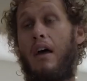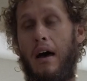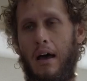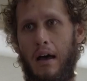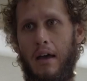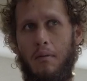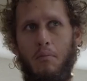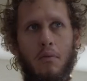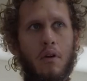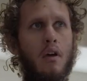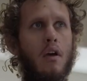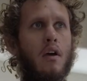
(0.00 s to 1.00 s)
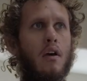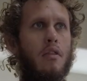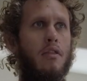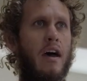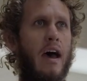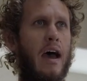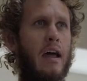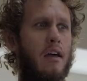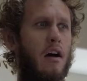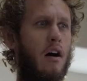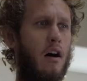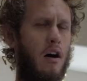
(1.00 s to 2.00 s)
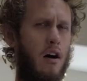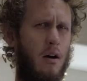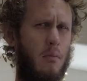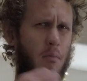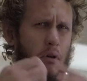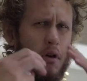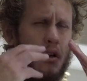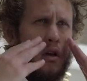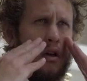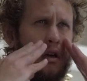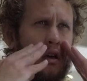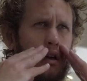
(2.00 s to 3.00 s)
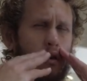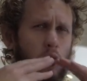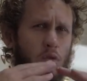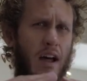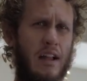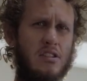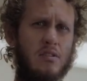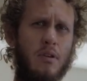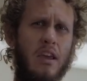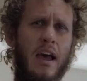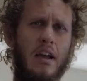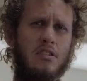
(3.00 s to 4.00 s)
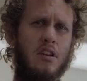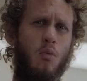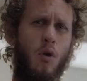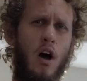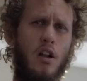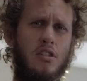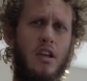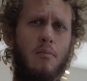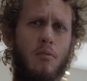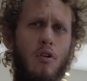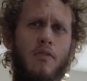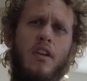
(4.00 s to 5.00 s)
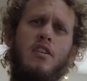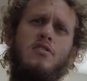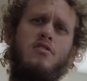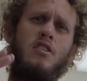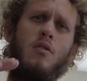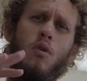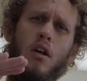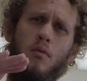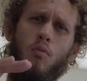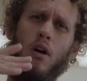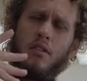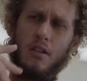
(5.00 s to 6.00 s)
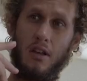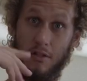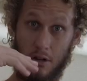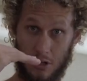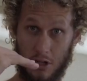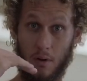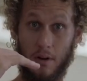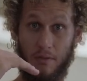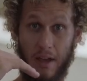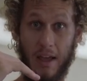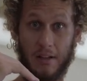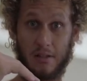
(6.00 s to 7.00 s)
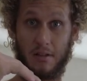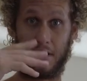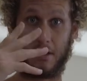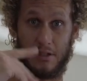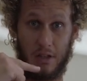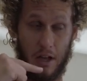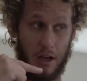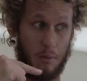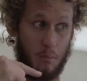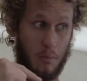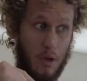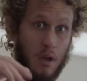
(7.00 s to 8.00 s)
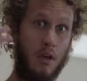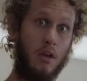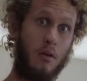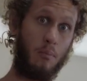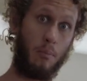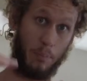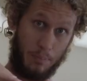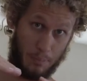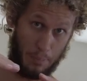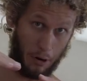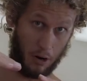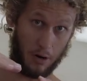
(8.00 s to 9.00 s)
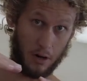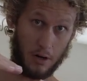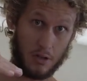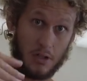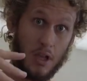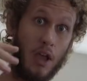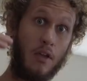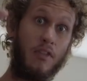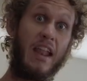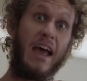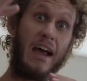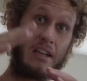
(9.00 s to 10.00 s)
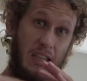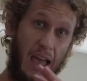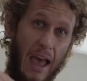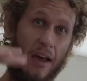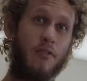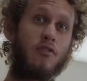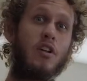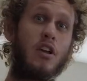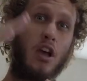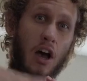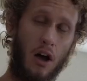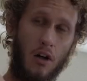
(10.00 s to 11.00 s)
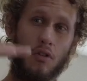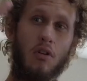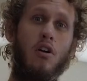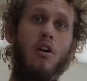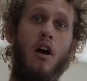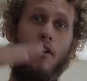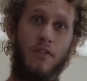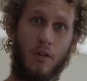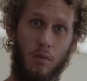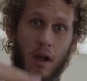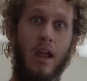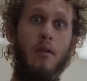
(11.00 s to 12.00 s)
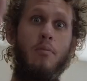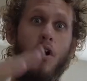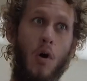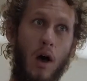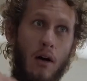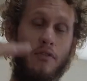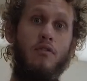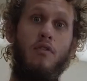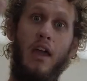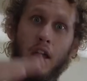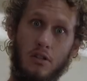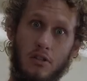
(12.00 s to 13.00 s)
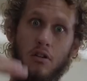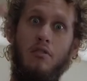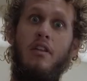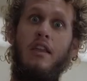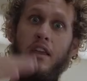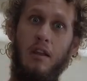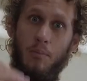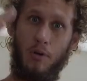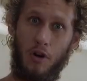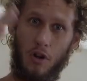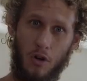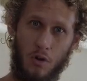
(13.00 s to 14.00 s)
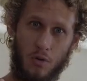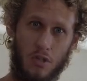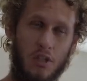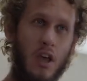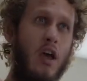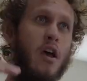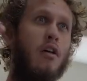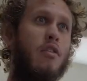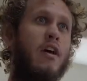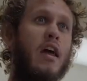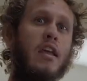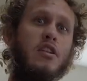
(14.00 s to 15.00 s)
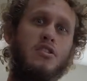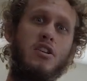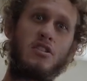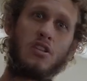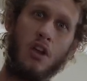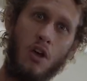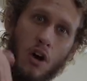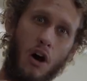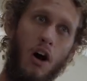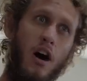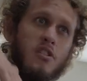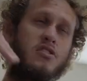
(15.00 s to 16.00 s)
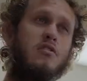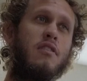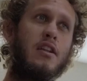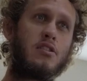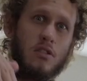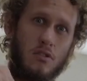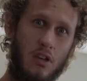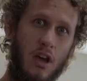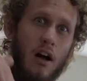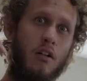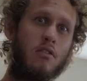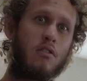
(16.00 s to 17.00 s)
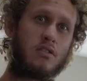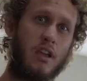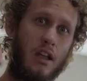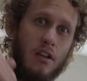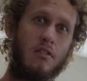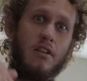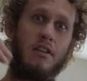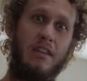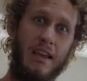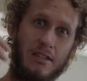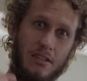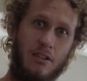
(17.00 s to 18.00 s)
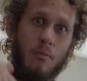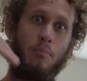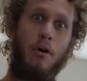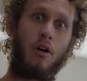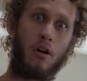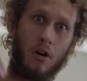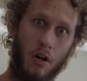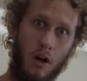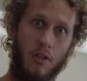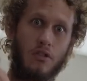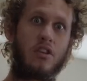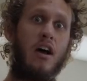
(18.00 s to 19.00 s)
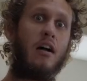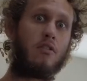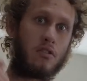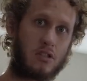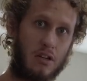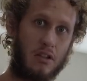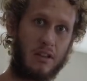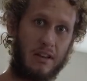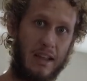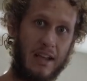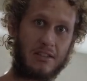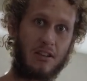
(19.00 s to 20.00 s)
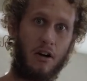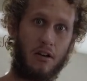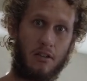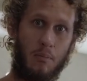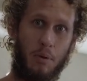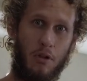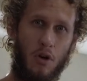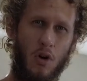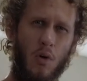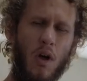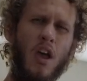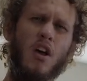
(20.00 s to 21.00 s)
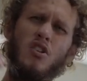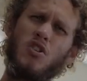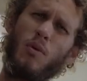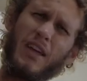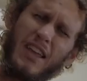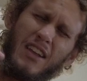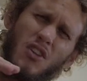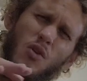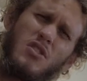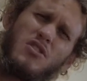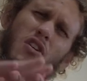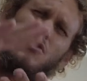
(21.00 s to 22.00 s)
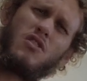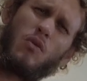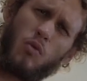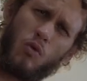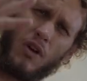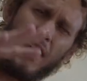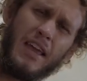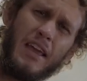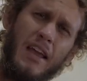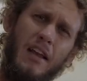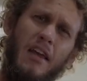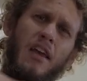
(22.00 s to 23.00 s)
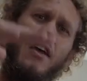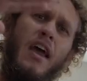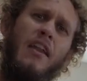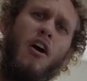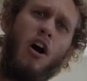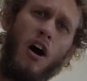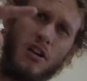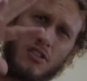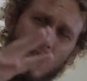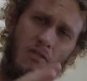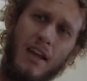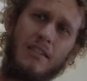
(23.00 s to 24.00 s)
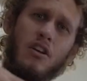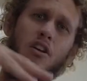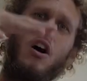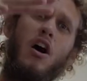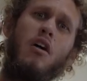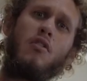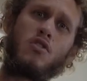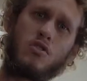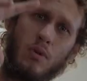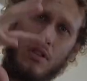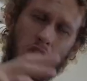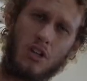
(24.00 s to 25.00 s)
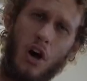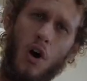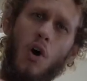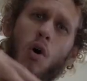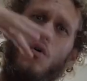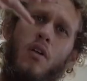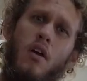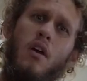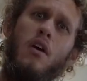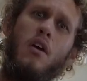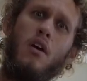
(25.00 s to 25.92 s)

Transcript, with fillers: time that um lets me actually watch a movie because you see what what they, they're so advanced these um burners that it has every color of the rainbow of laser that it can produce. Then it just oscillates those colors into the disc to burn all those colors into the disc onto the blue. So what it can do is also read and oscillate the colors with its own